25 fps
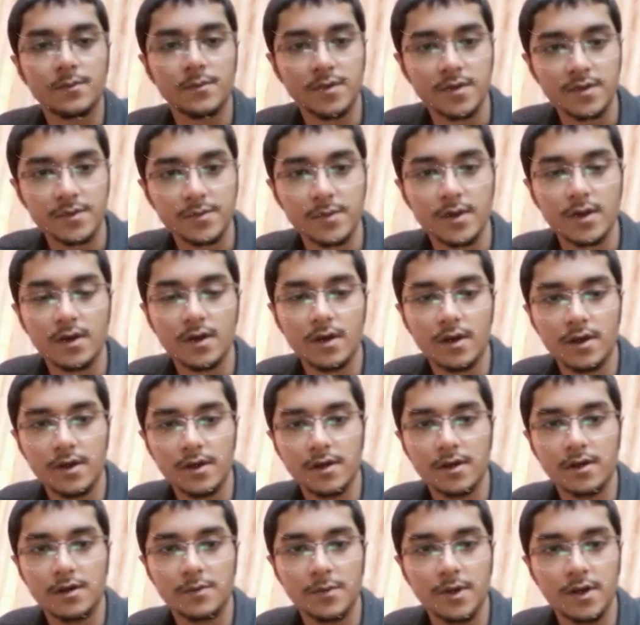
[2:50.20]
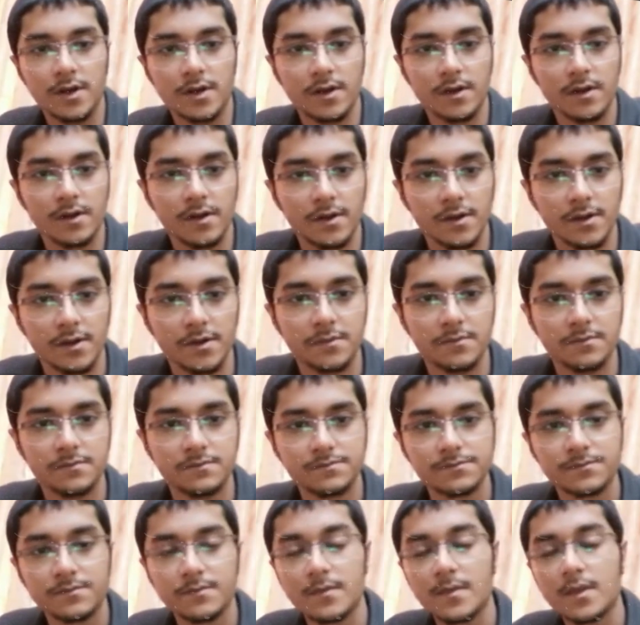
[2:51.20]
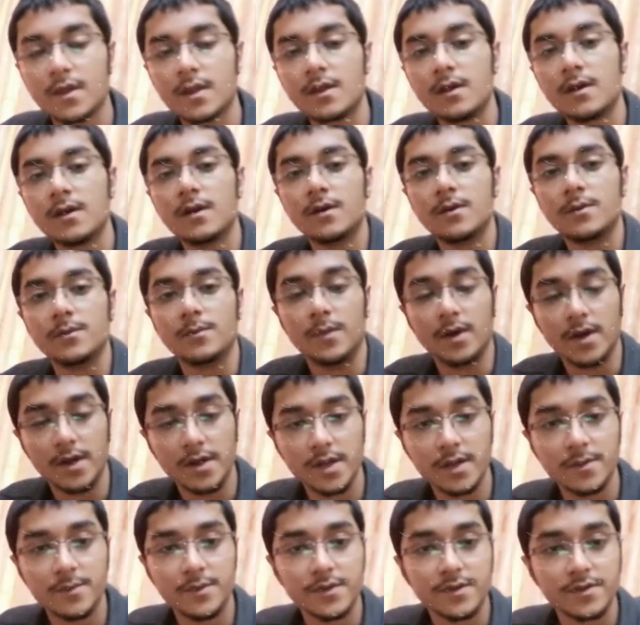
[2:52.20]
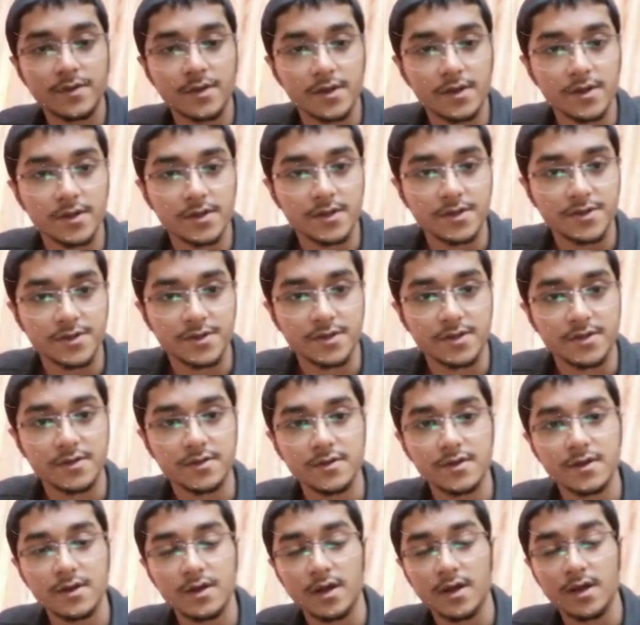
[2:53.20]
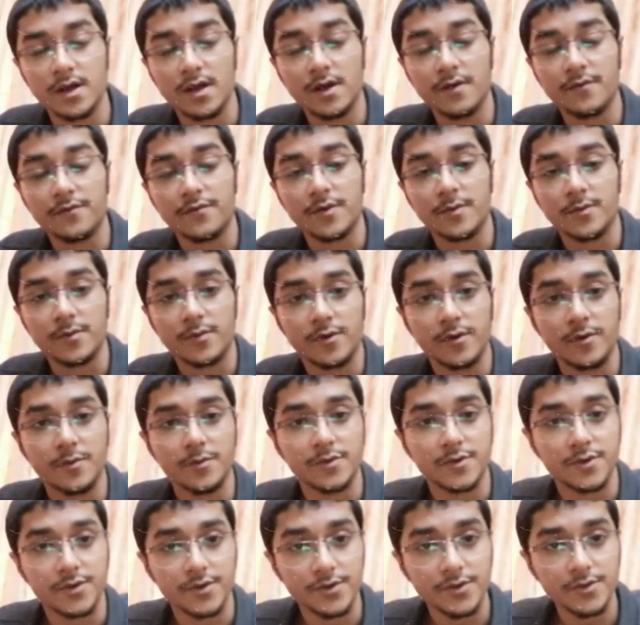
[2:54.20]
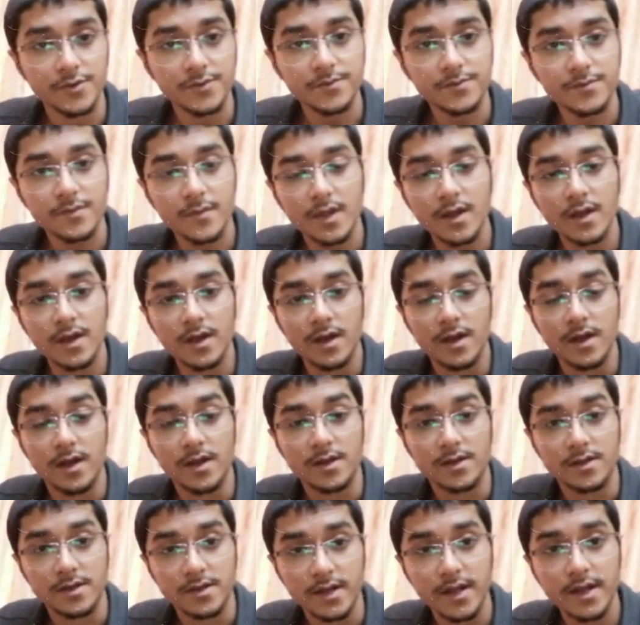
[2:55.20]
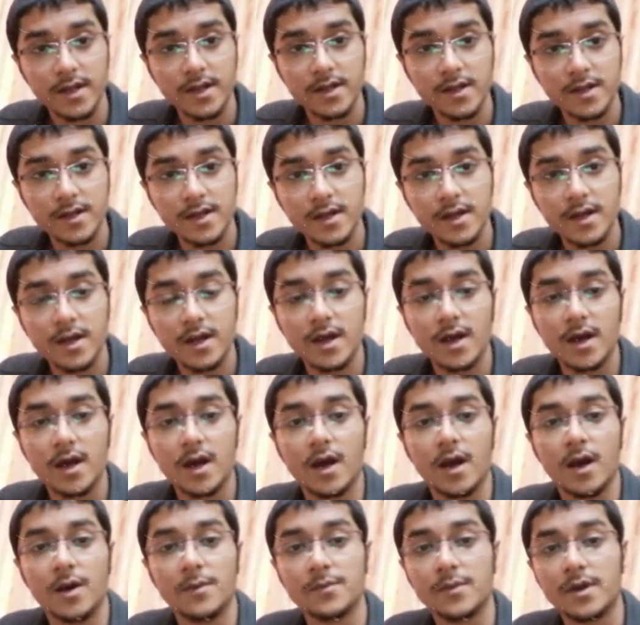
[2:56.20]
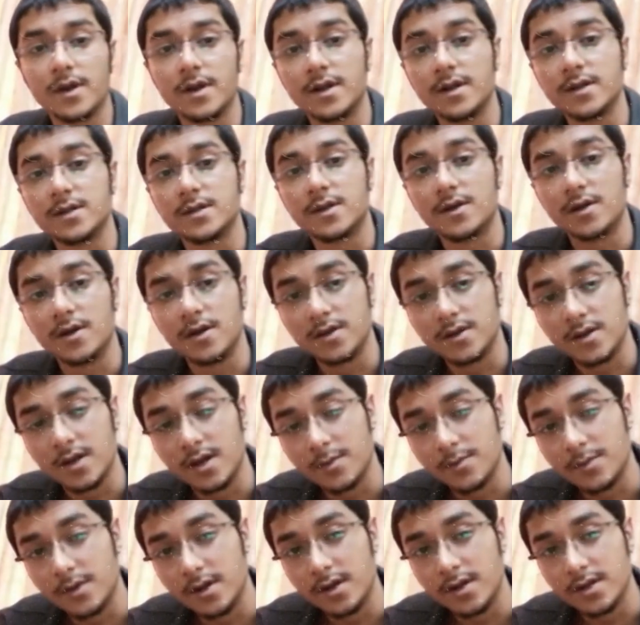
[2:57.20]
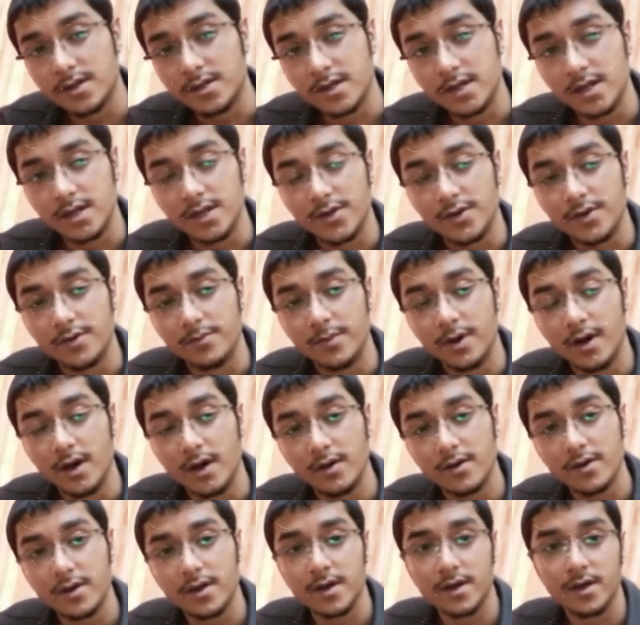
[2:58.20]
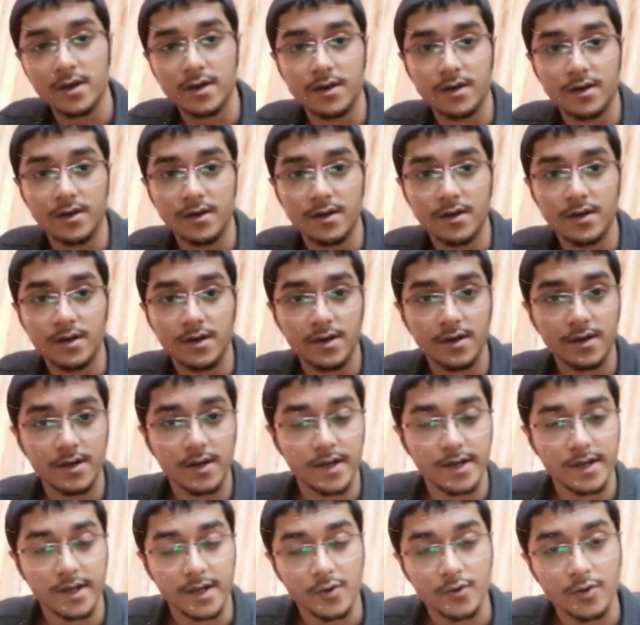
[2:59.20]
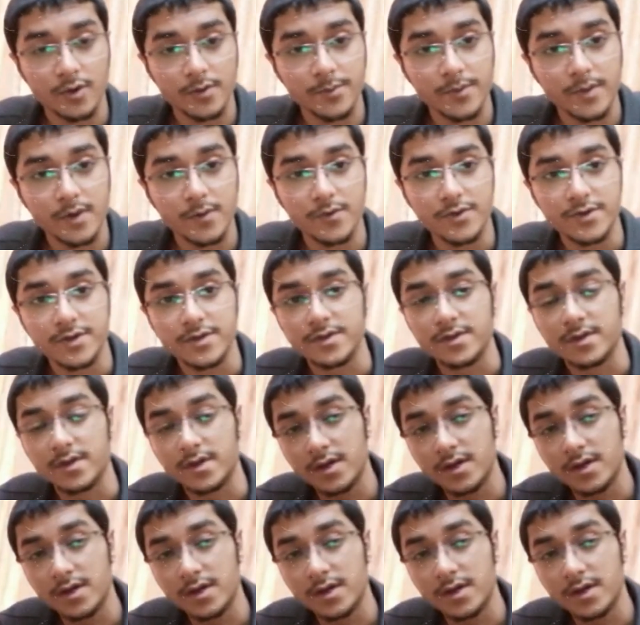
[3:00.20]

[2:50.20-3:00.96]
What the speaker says: Bismillahirrahmanirrahim. My name is Sayyid Ashid and I'm from Group 2, and today I'm gonna tell you about an equipment which is